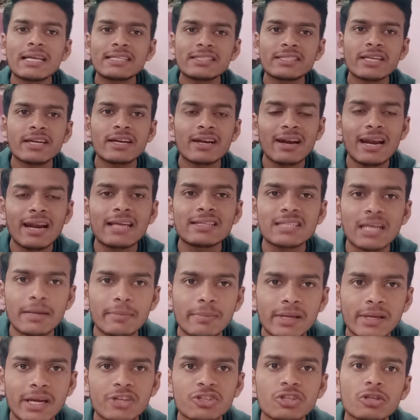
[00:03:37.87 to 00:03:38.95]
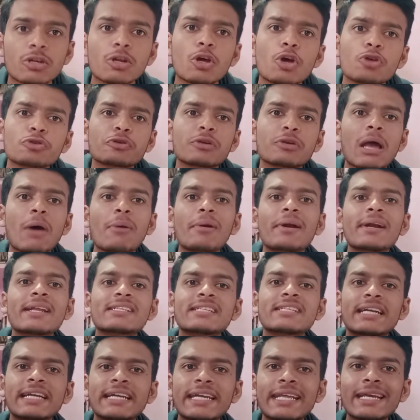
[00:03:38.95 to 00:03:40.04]
centralized application. So now let us
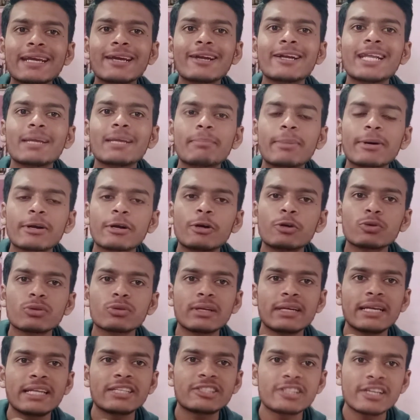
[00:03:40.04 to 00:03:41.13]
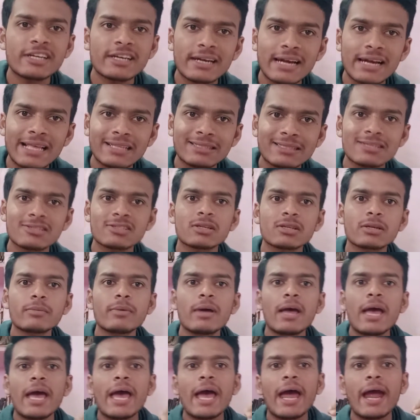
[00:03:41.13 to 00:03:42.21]
dig in deeper into the decentralized system
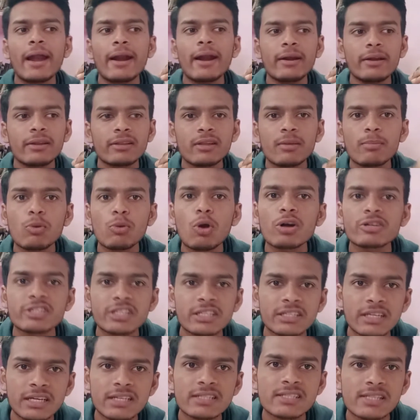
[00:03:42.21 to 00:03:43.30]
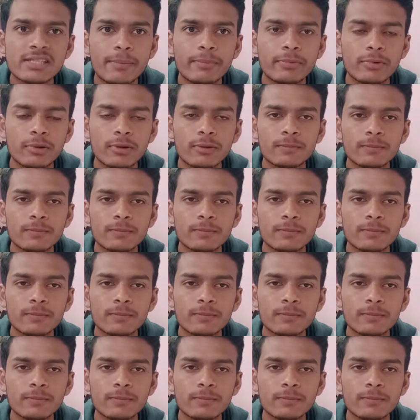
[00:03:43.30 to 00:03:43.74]
and the blockchain concept.